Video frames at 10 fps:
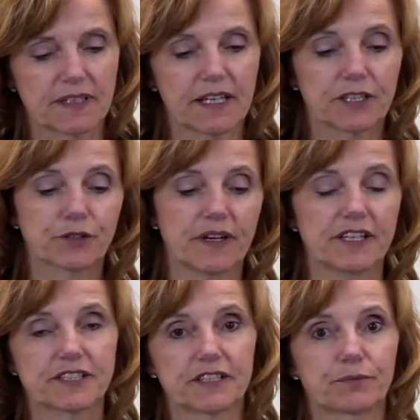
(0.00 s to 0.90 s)
And
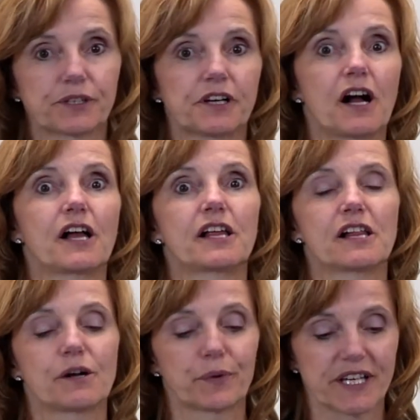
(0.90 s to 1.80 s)
granted, we're
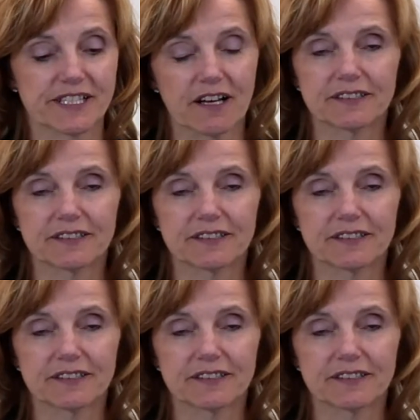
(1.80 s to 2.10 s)
always